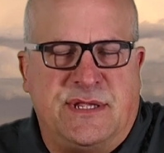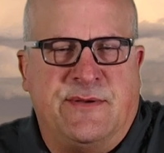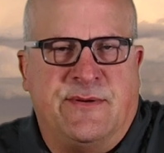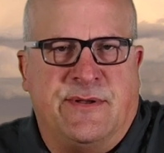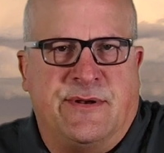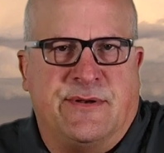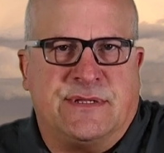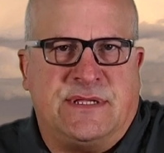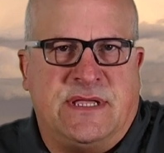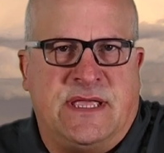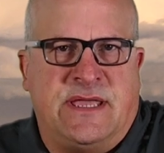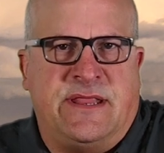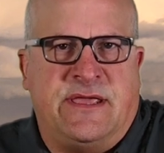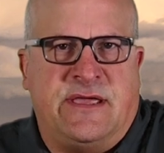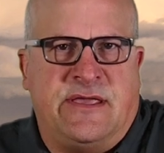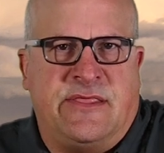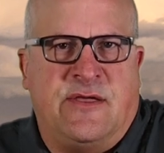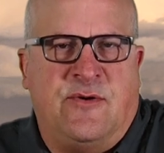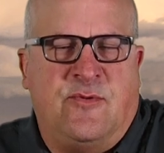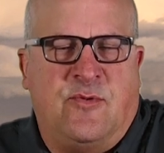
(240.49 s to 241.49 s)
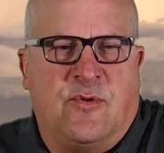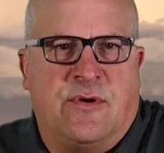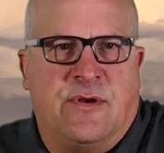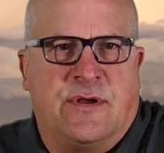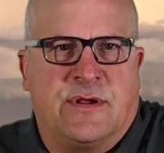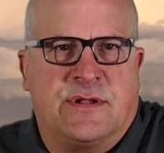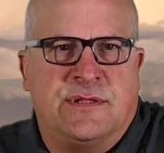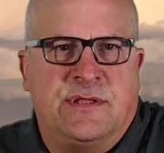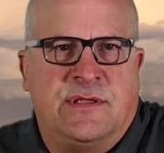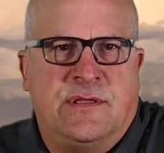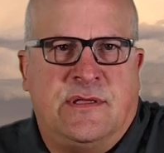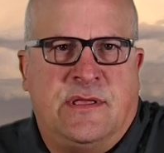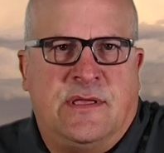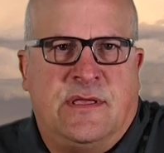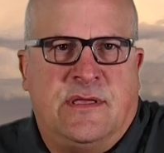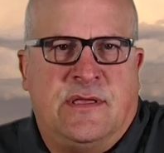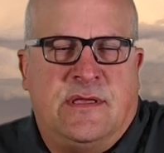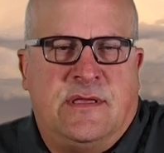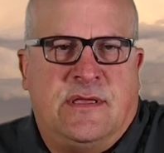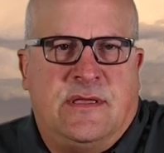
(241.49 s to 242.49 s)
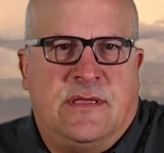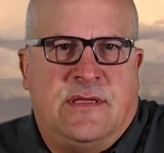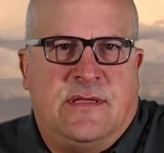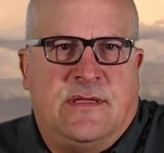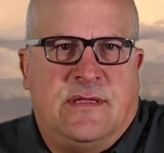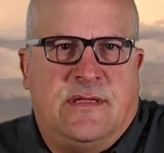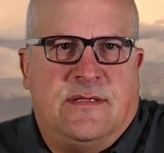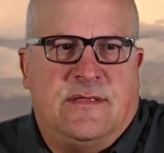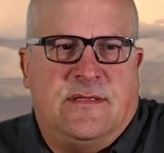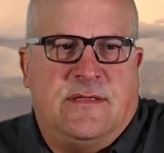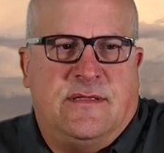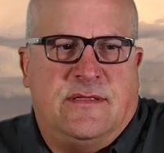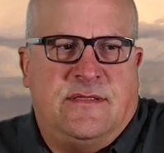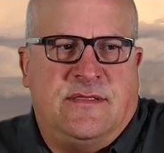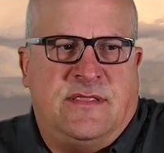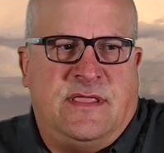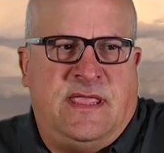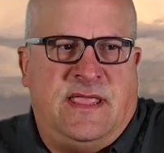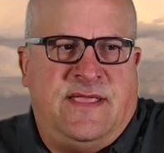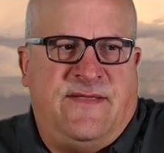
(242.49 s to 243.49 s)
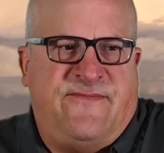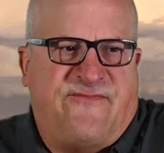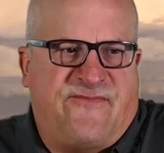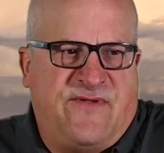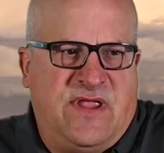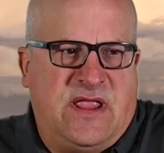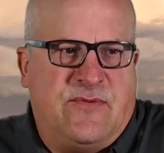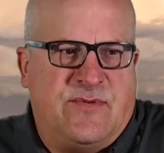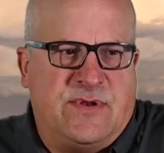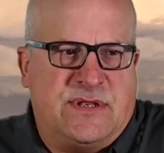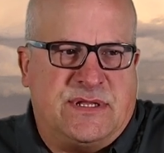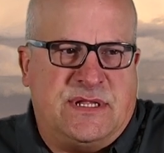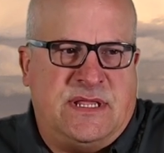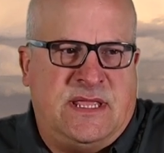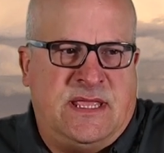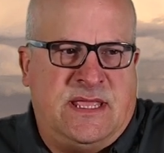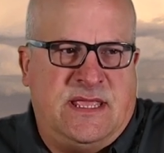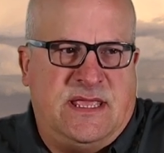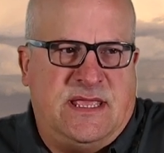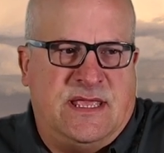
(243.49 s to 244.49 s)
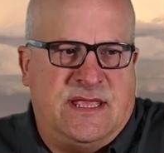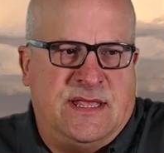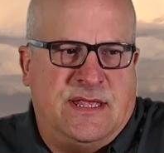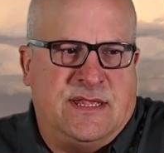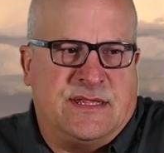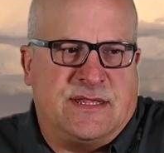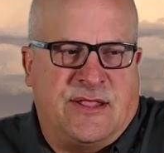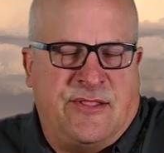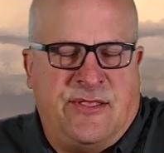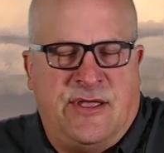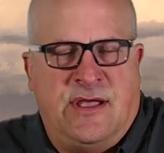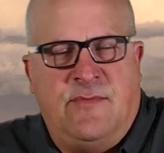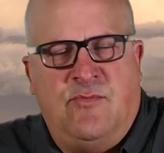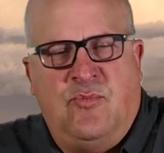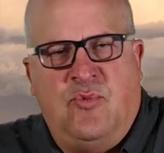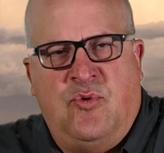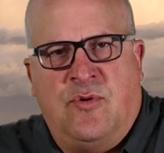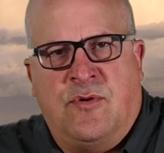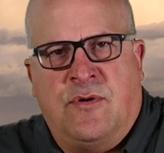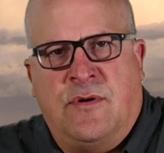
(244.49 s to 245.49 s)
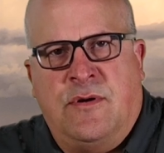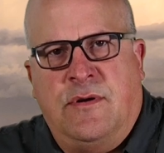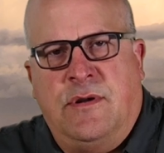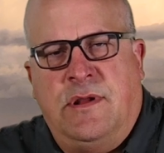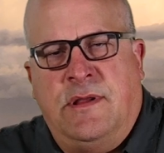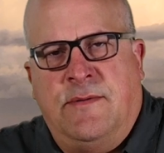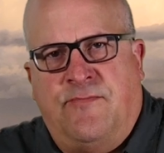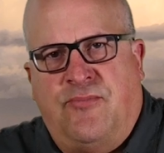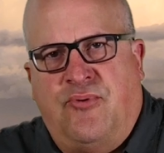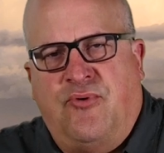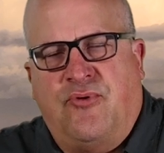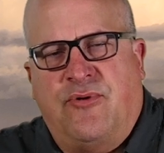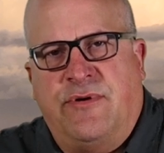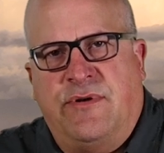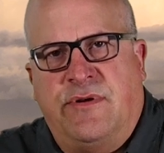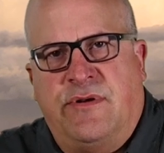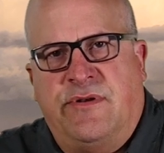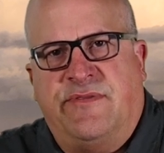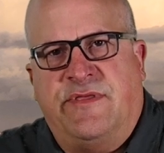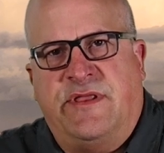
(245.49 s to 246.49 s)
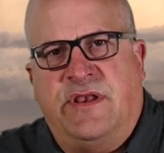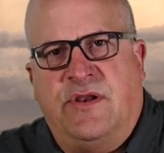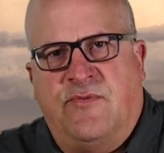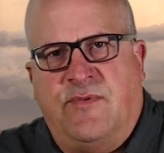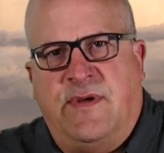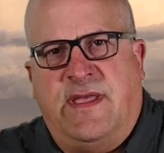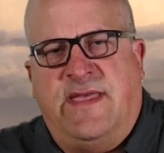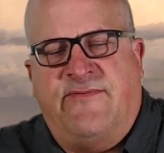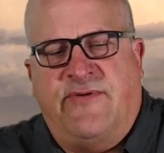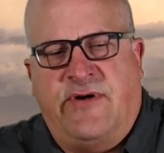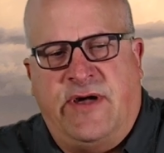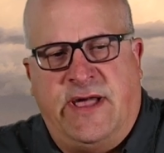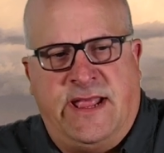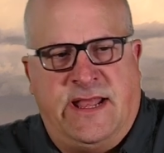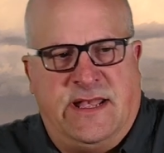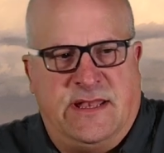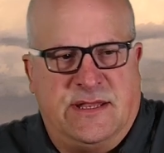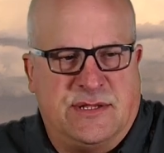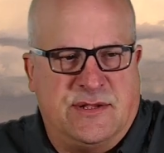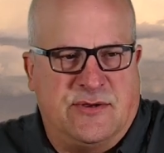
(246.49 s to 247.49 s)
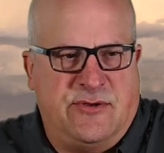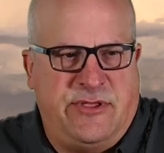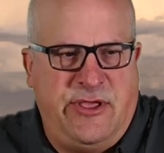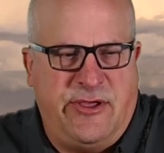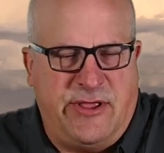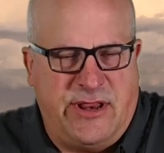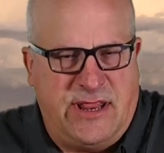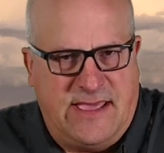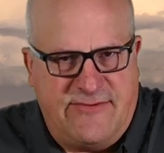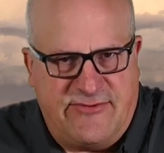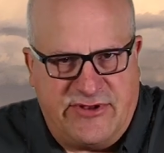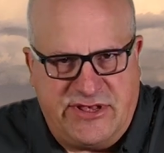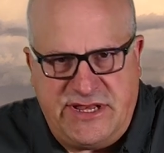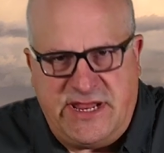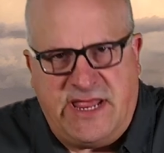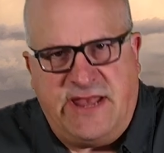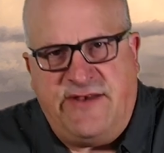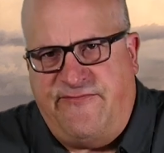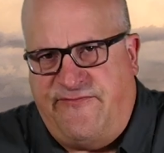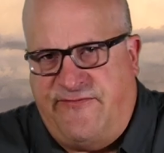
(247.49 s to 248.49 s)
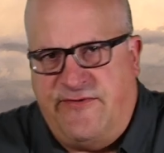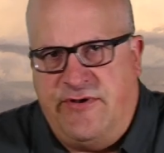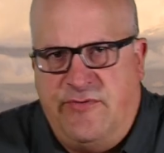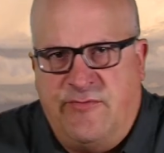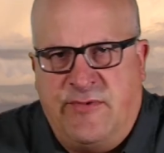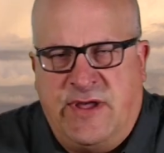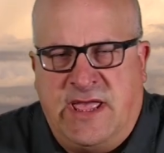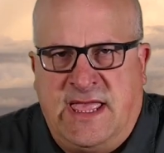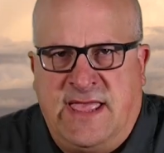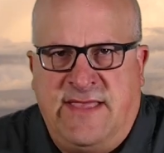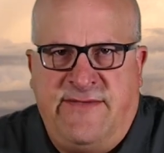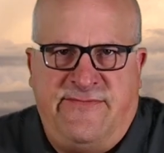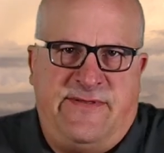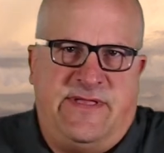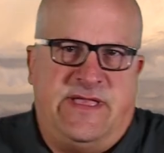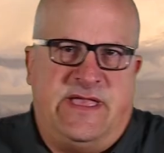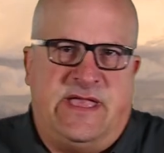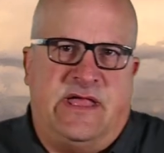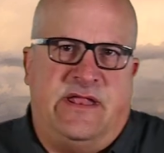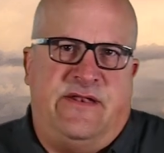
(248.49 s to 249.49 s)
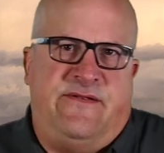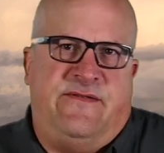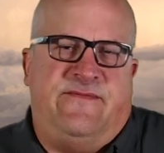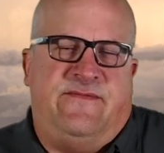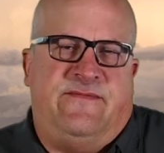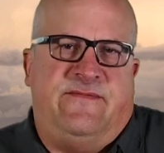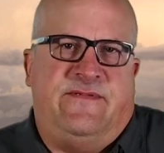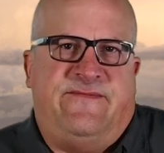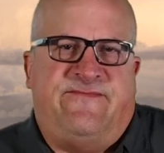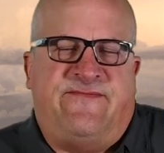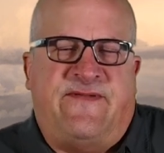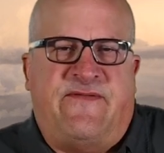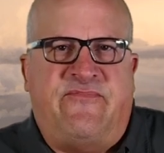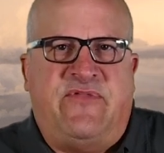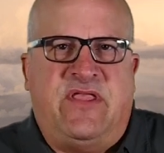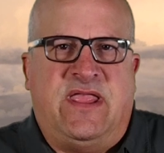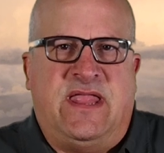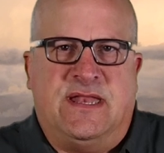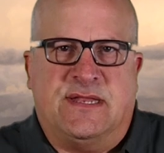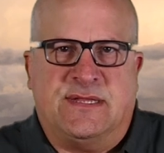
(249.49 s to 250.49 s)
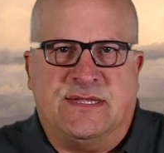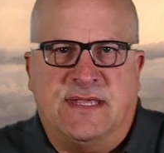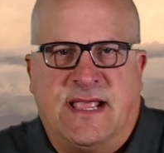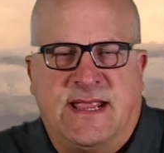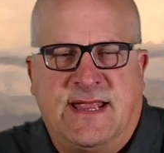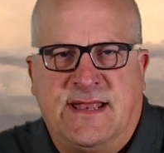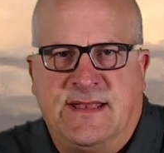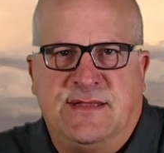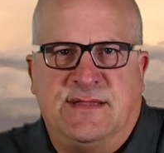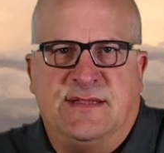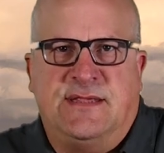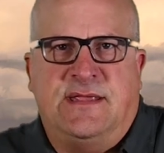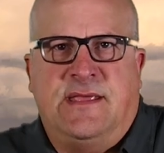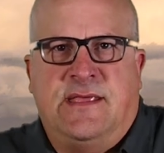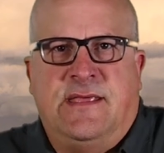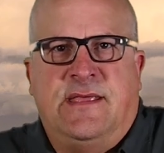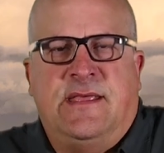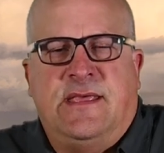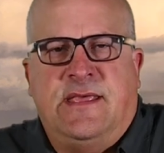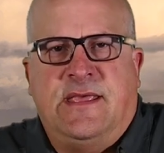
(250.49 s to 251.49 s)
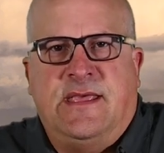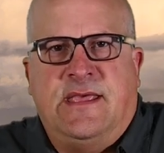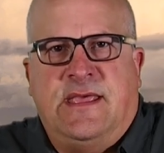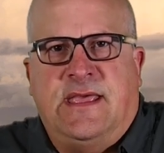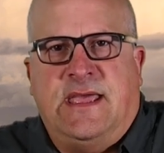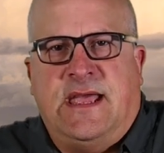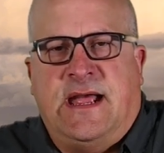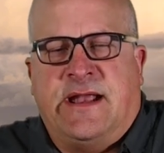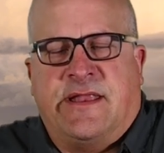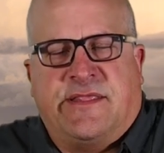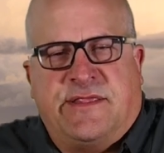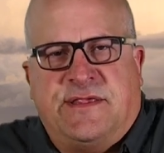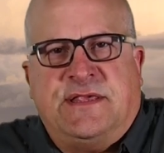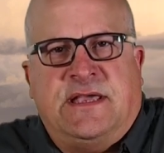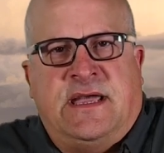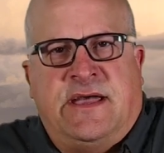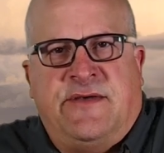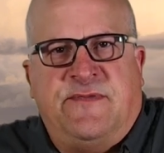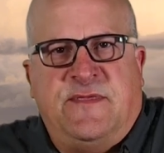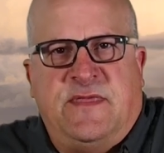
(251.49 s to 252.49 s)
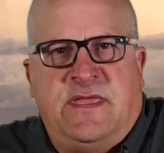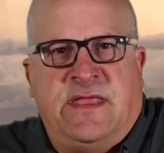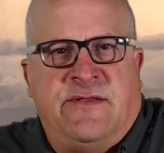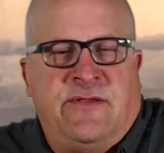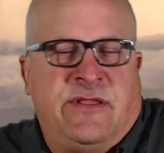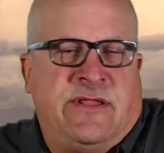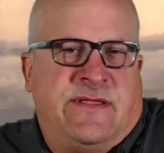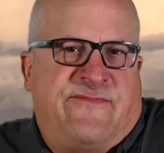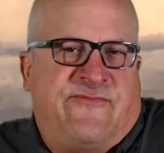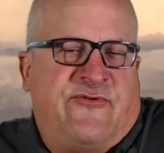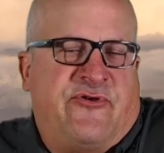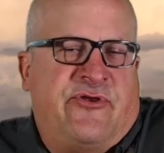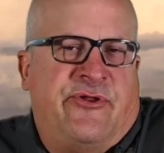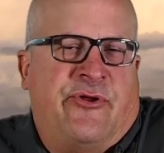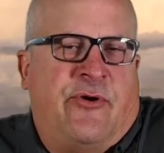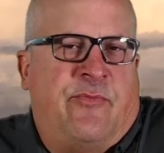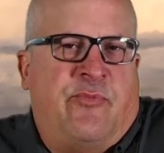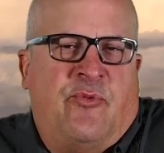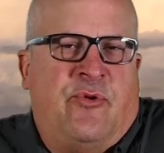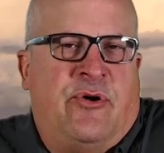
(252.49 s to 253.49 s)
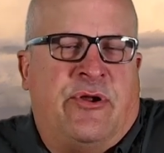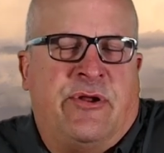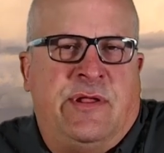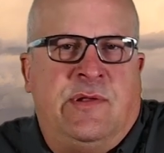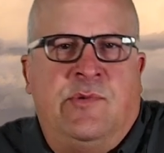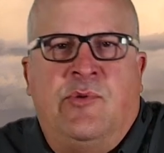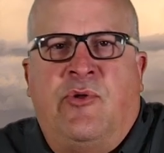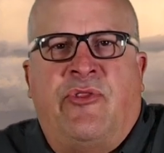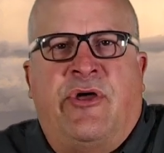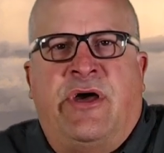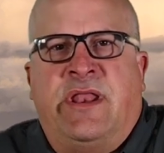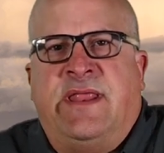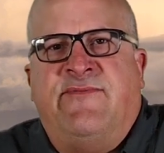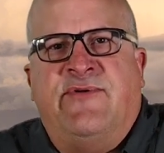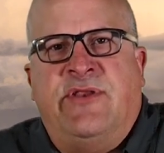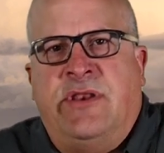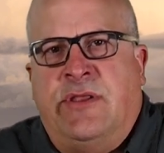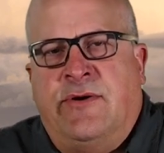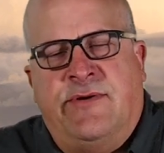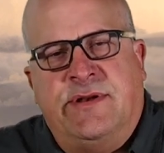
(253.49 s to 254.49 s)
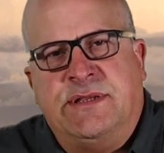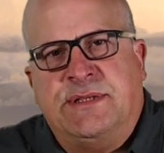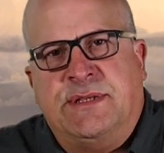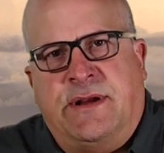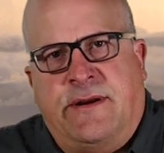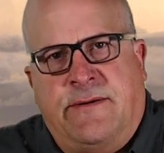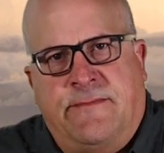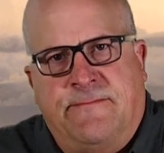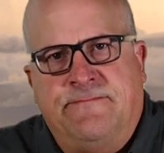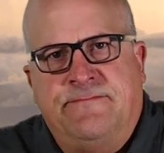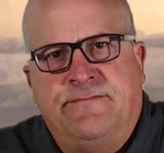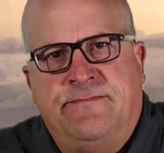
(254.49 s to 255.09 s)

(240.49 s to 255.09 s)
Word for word: so you understand how that works, the frequency is a lot more important than the wave height. So you could have a 10 foot wave at 15 seconds out of the south, and if you're in open water, you will not even know it's there.